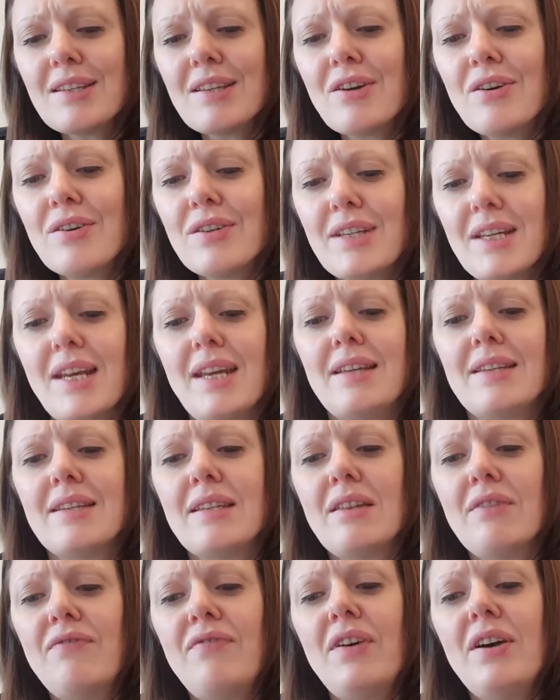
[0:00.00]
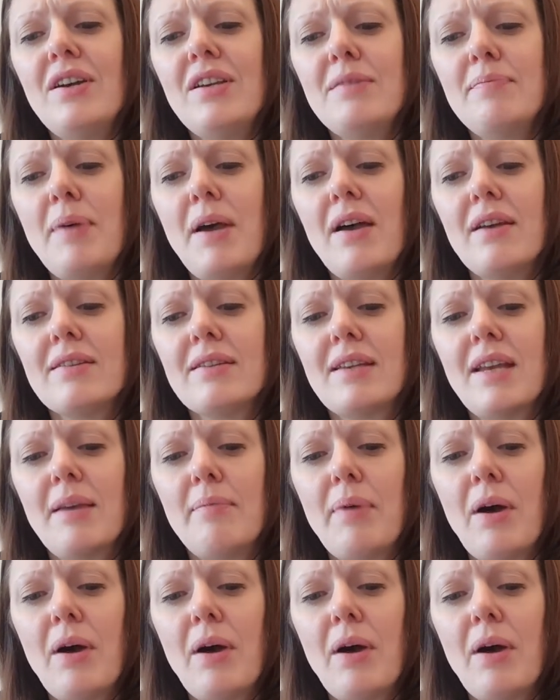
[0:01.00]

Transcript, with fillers: sardines and the first person he